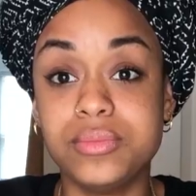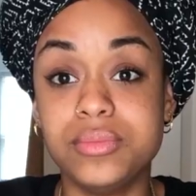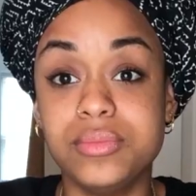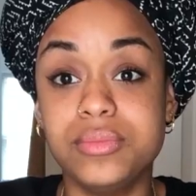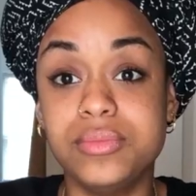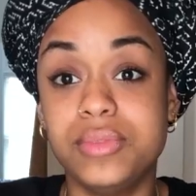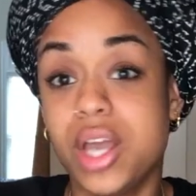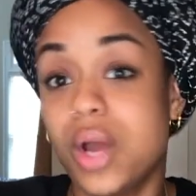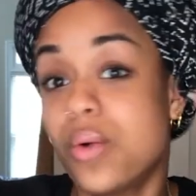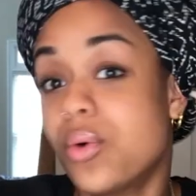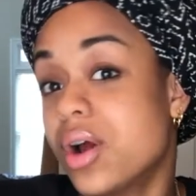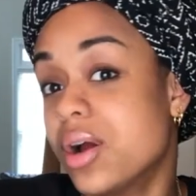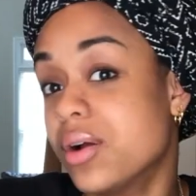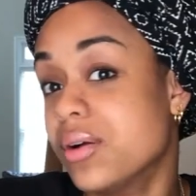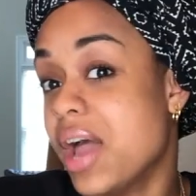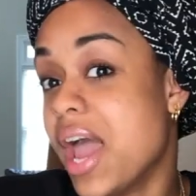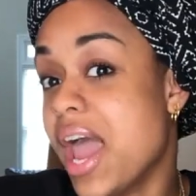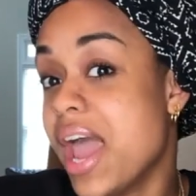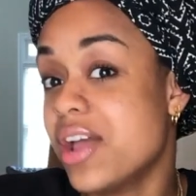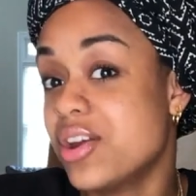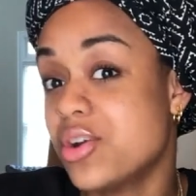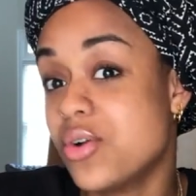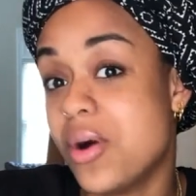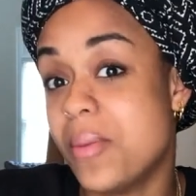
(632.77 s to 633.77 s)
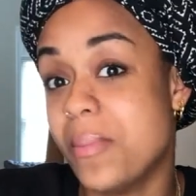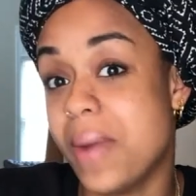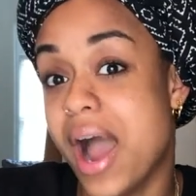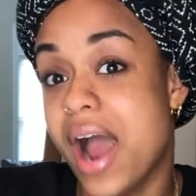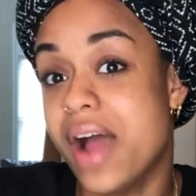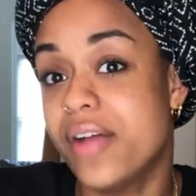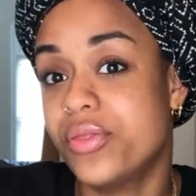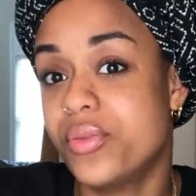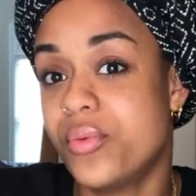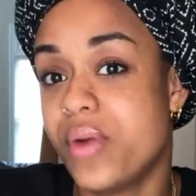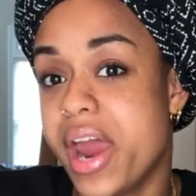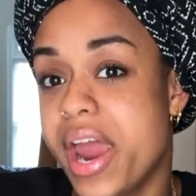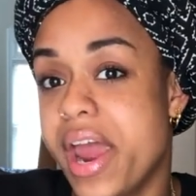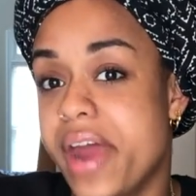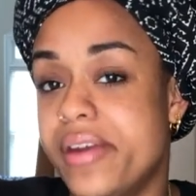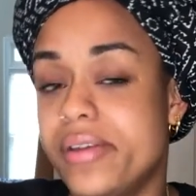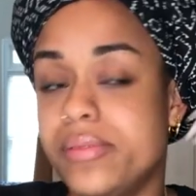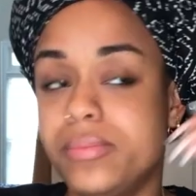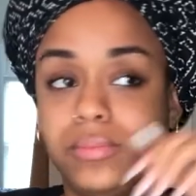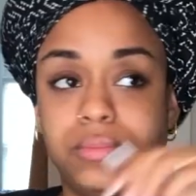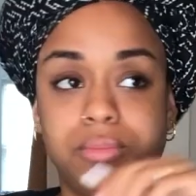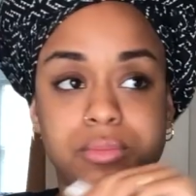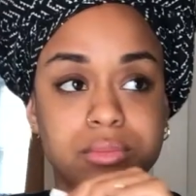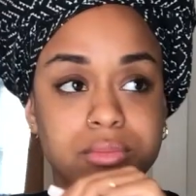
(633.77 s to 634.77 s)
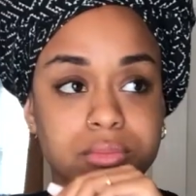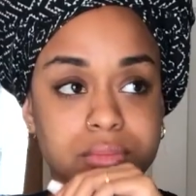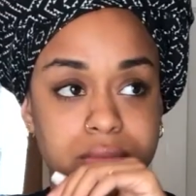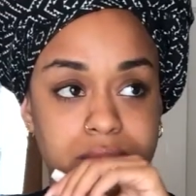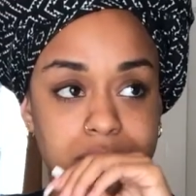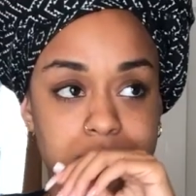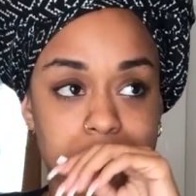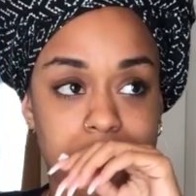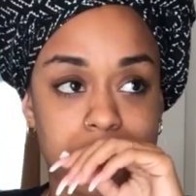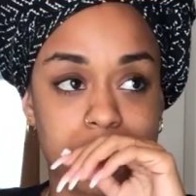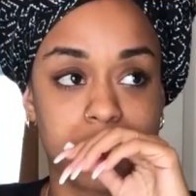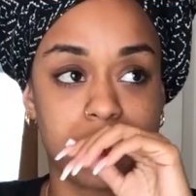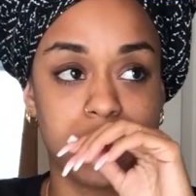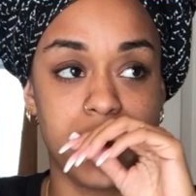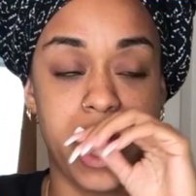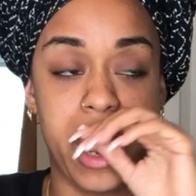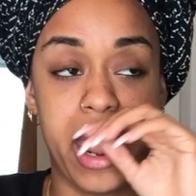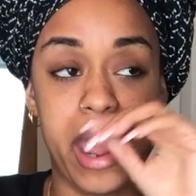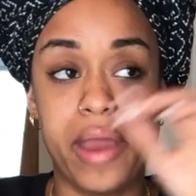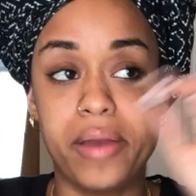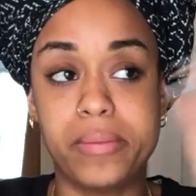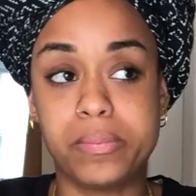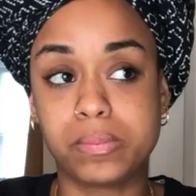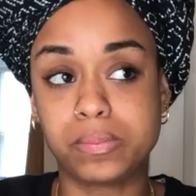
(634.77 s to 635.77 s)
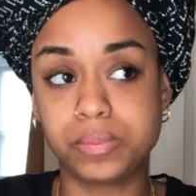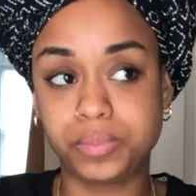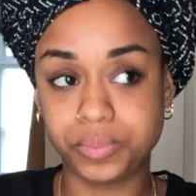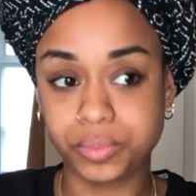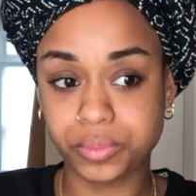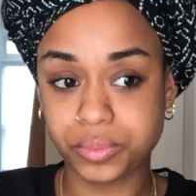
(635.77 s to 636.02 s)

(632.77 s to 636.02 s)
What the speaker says: They were hanging on by a thread, and